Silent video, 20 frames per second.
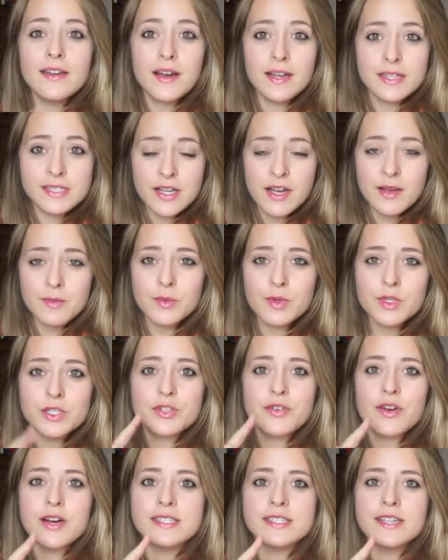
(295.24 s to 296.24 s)
nighttime
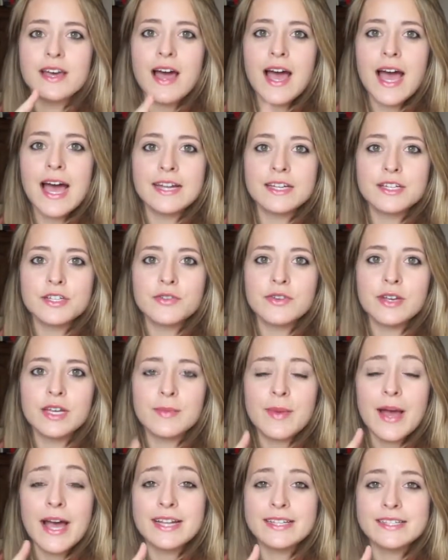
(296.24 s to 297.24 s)
moisturiser, a hand
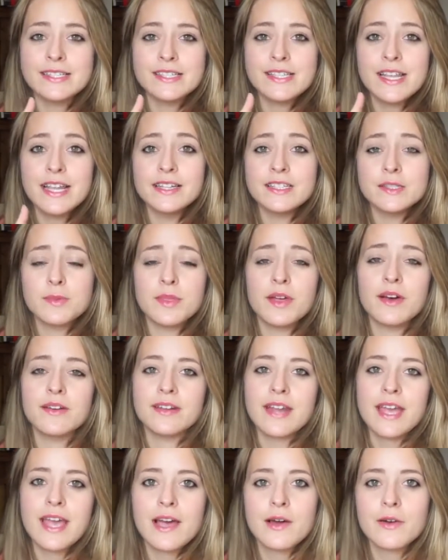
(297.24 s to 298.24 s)
cream, and Elizabeth
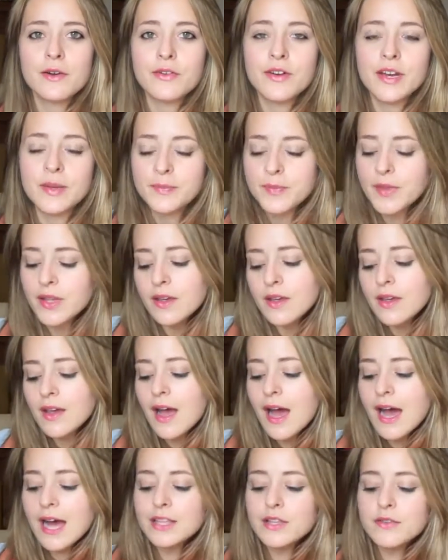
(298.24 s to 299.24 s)
Arden 8 Hour Cream.
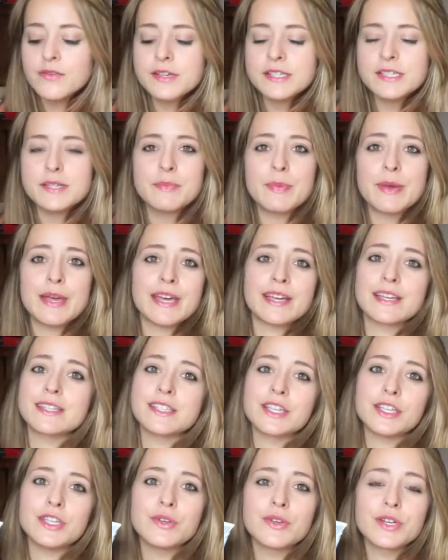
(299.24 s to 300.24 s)
And the reason being is
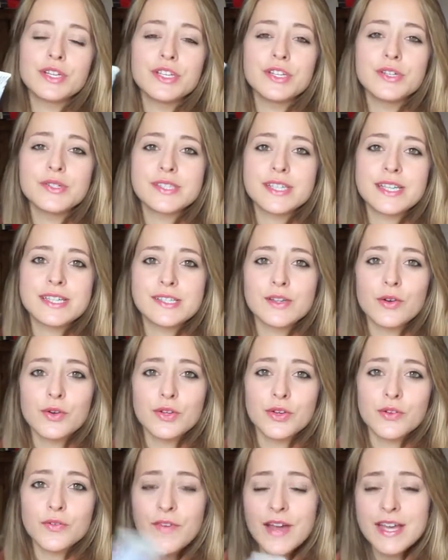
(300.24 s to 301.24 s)
that you can use this
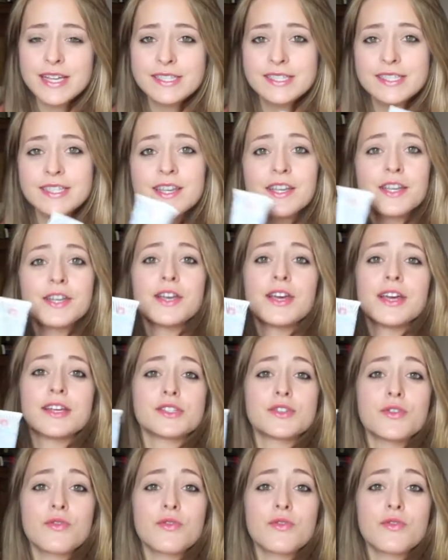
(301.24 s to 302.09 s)
on your face, it's